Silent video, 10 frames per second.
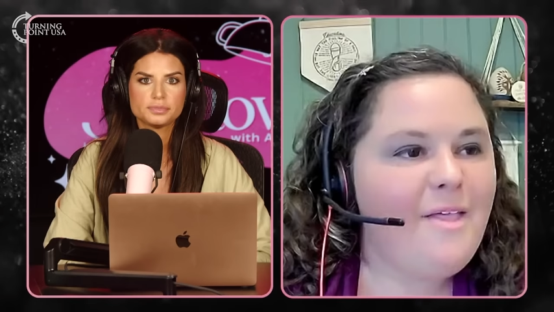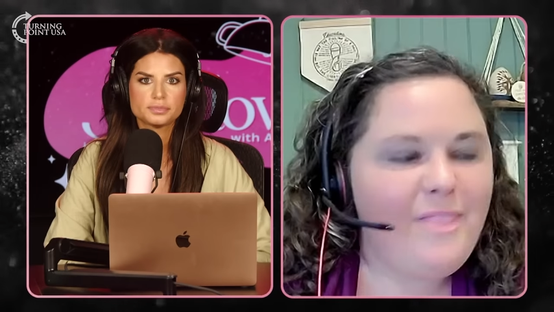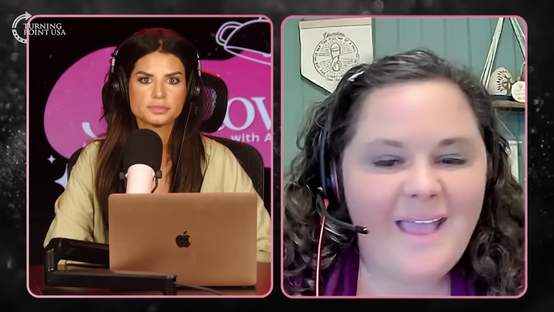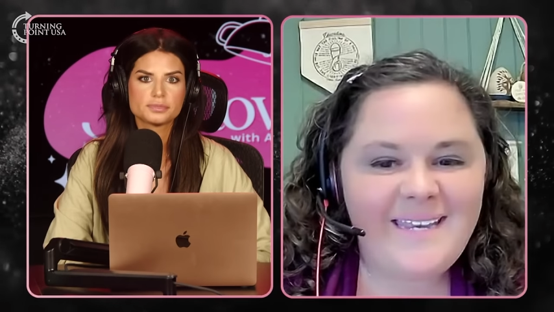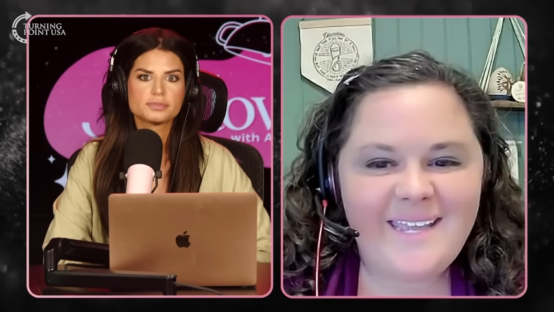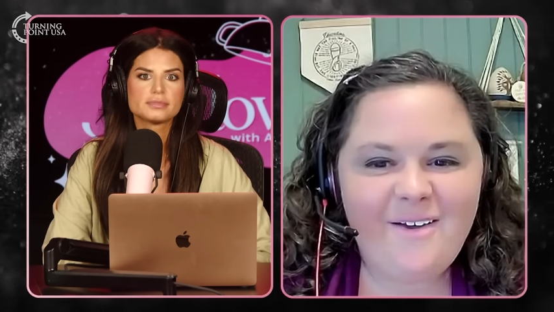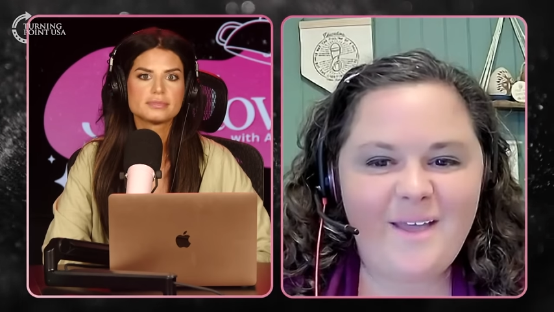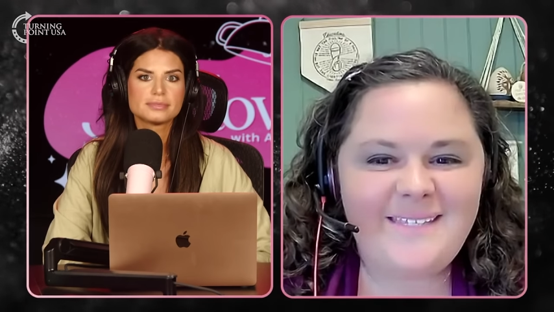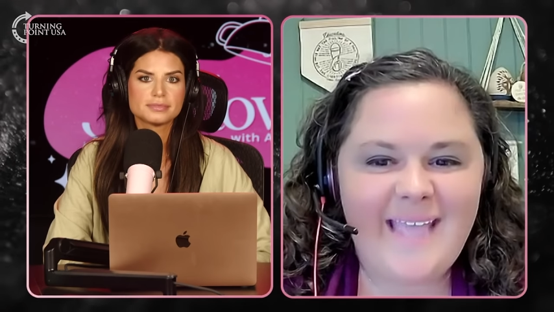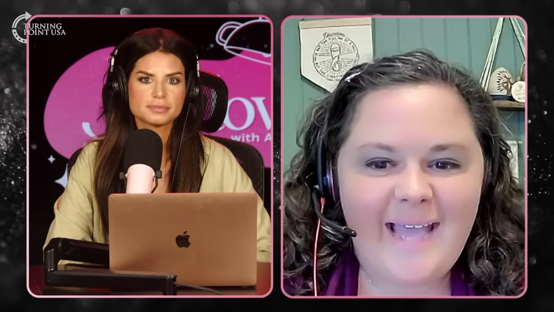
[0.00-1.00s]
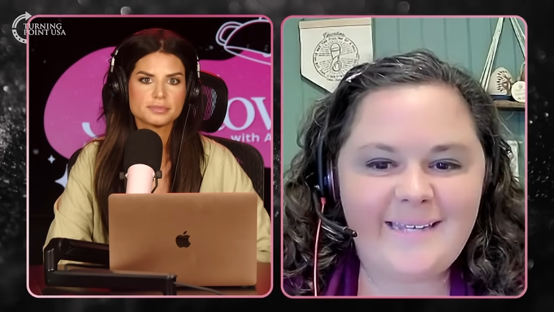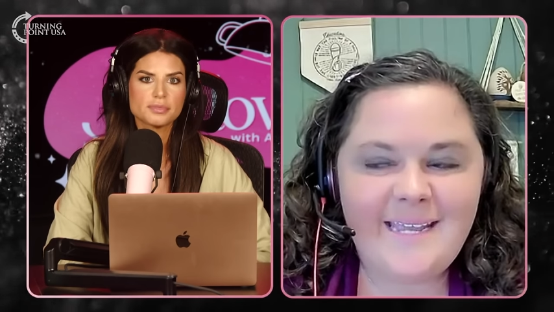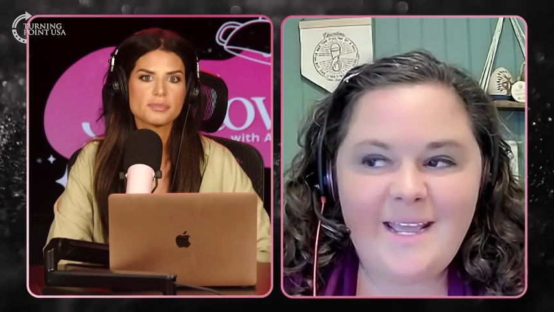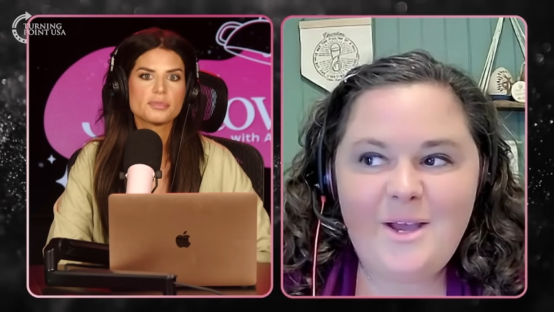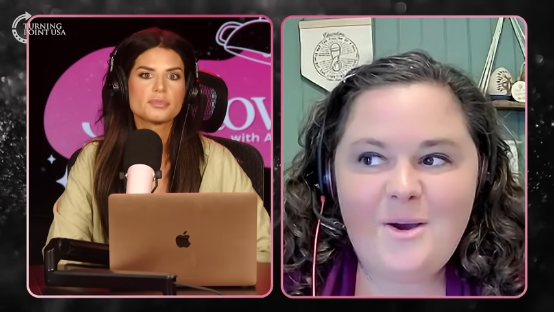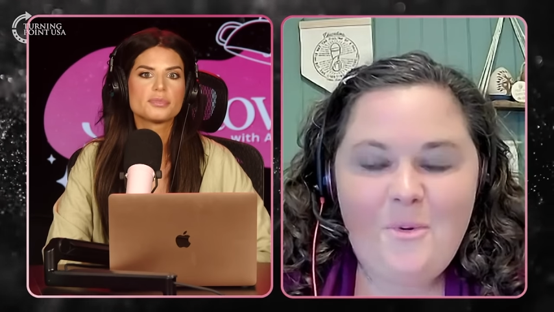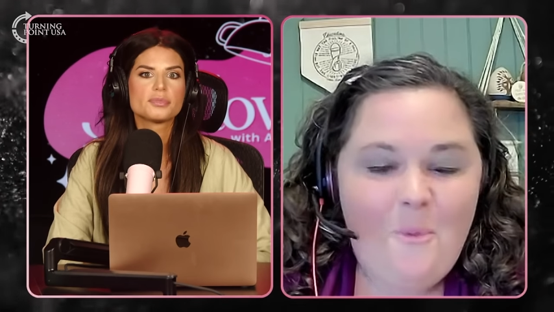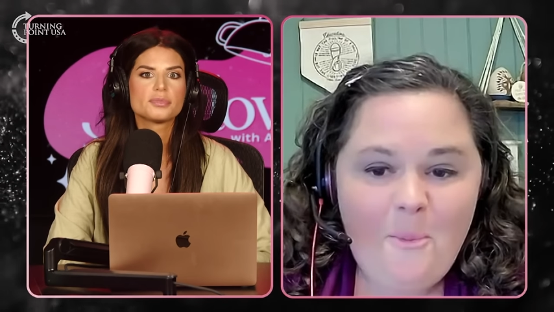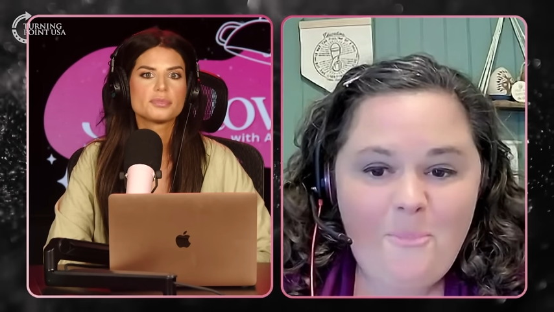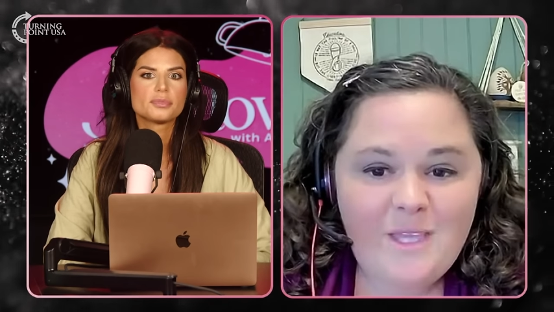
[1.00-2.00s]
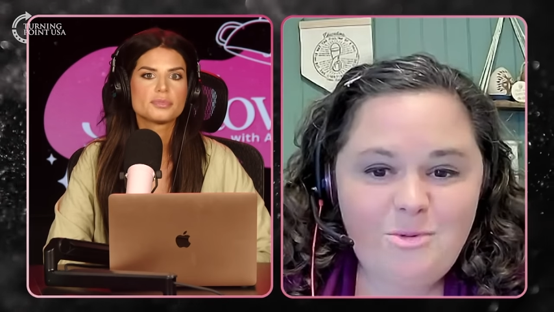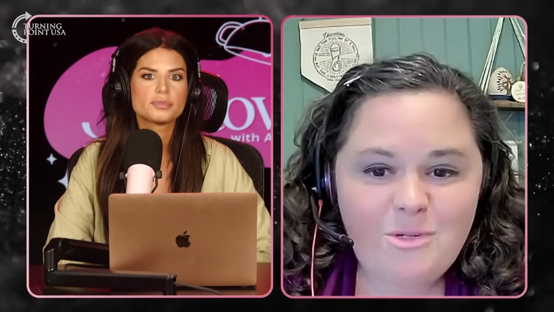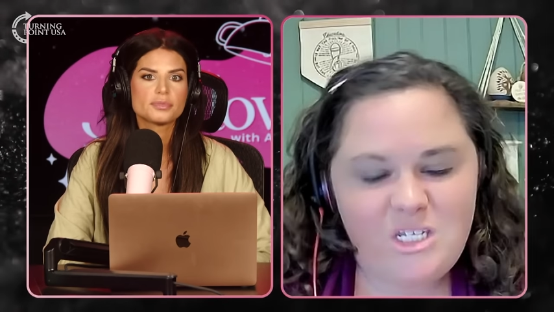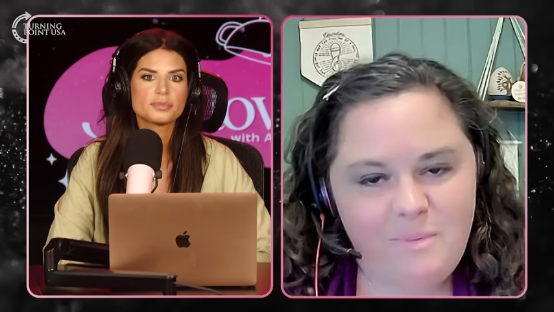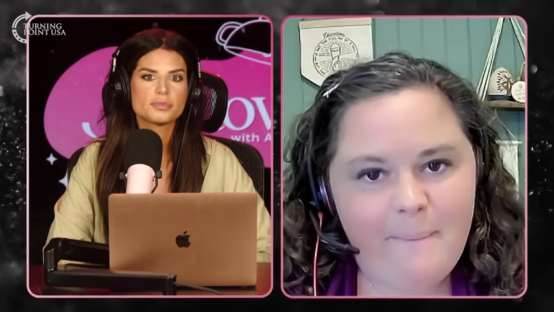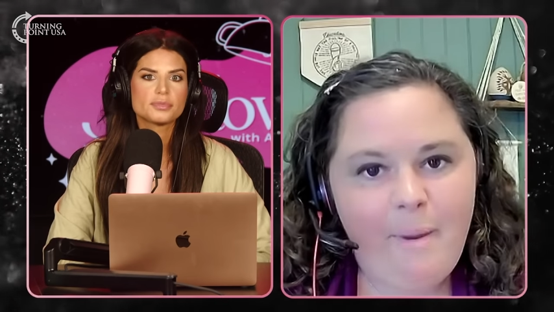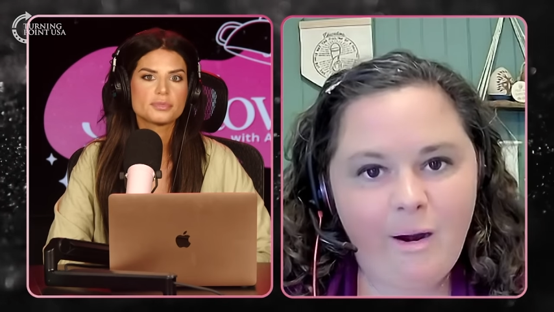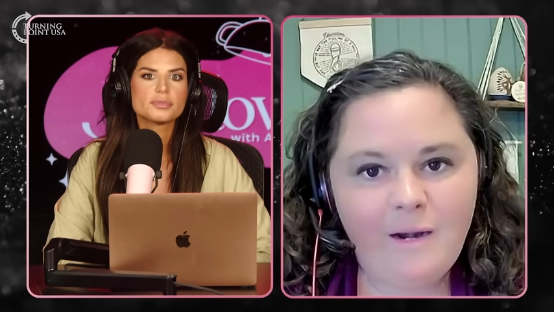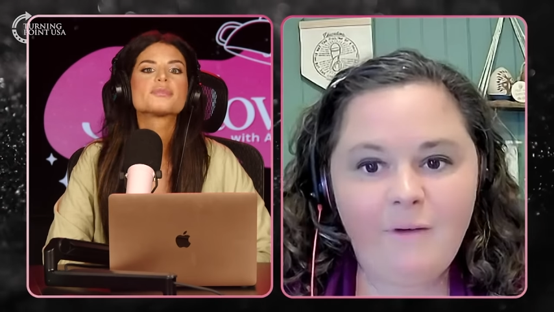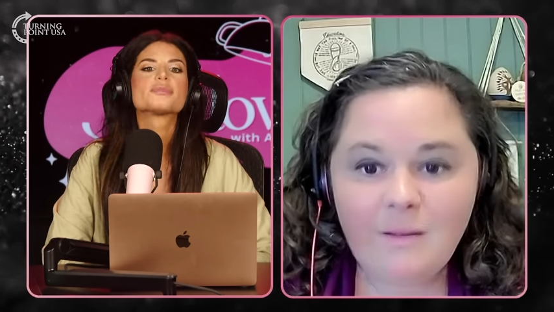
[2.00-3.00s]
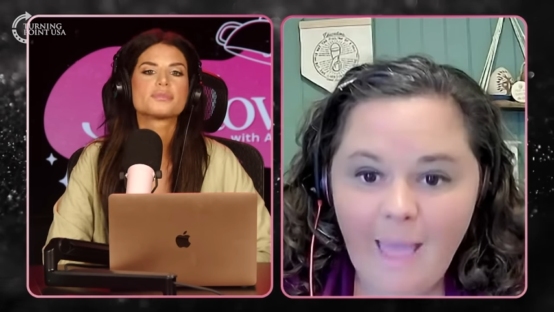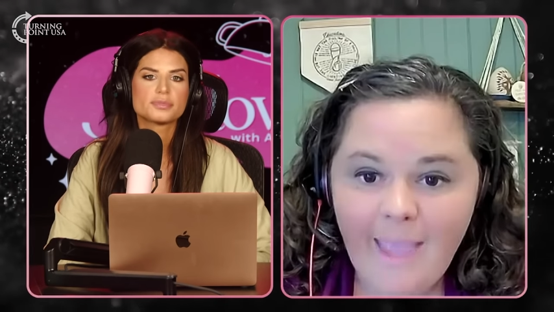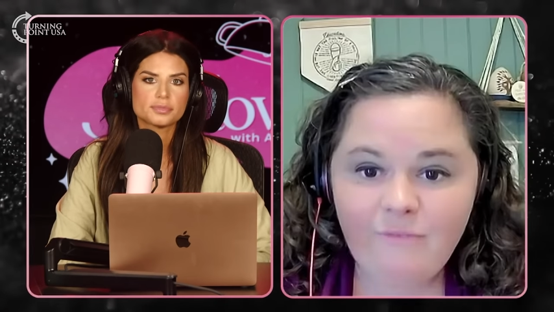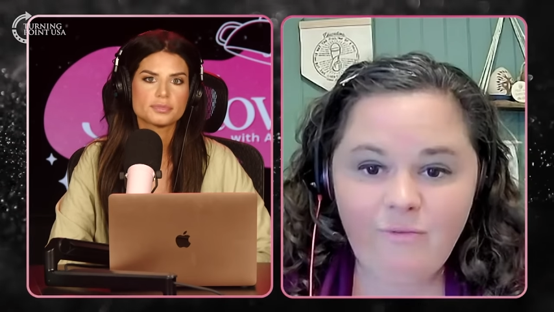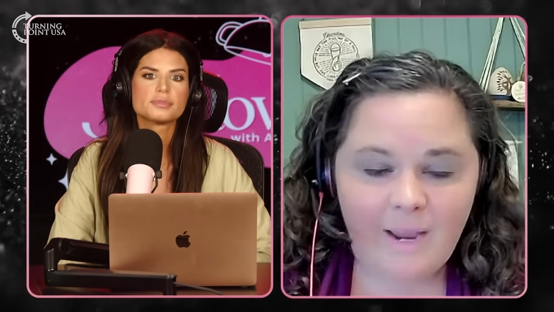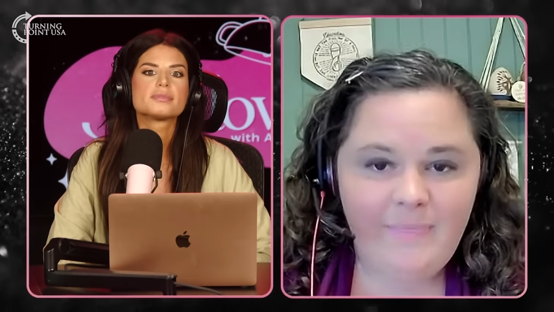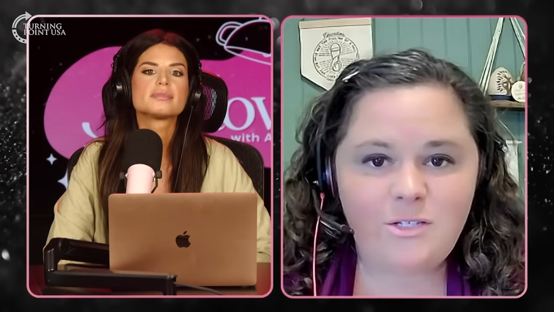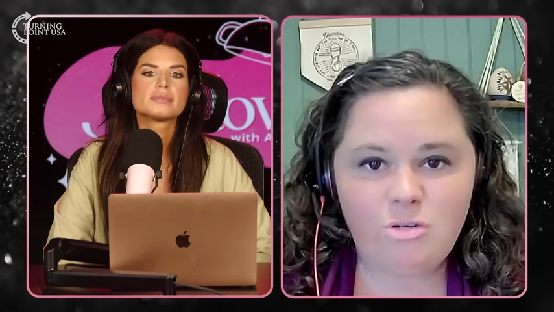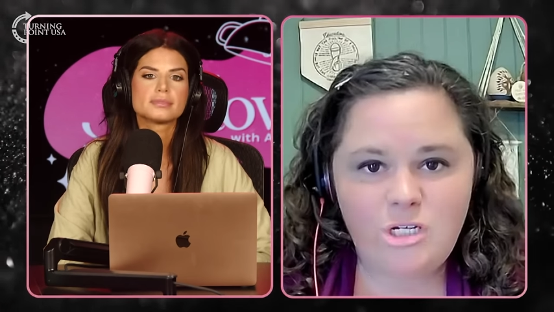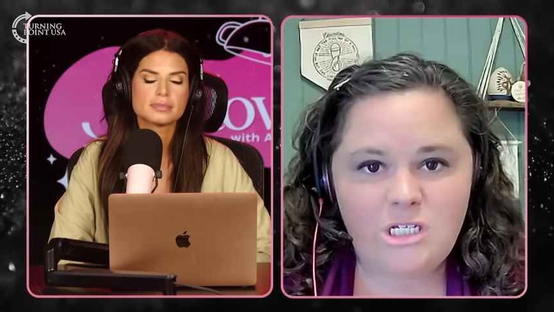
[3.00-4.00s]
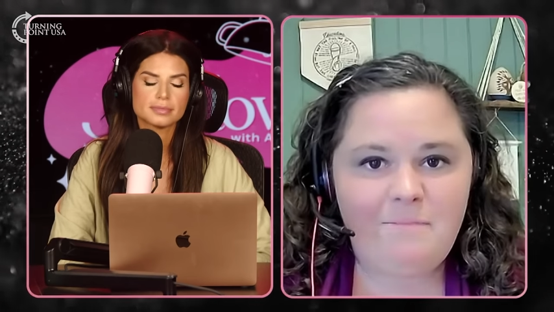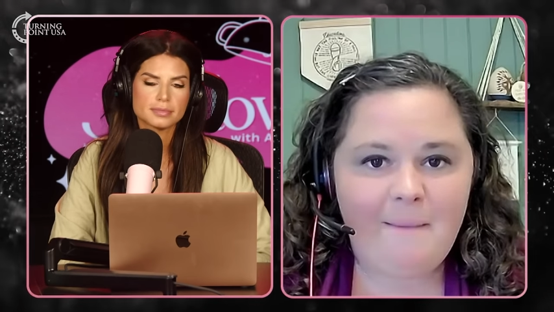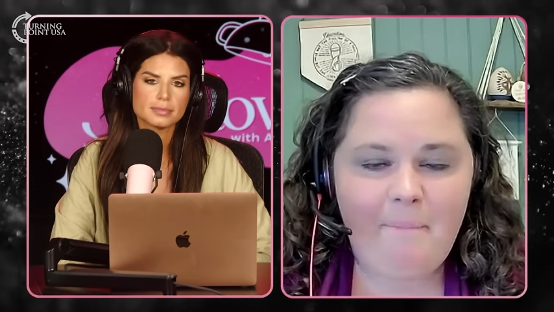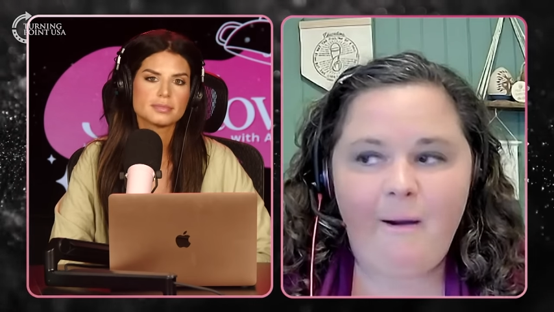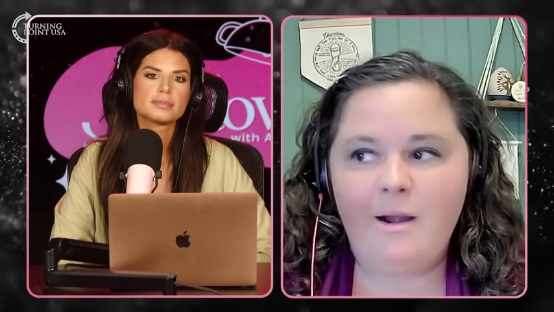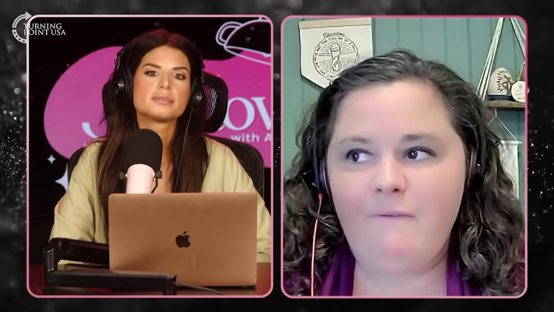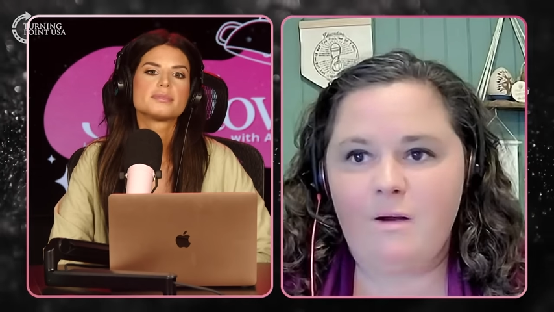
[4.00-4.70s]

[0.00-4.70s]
Speaker 1: The ideal is that this would just be a part of our life, right? This would just be a part of our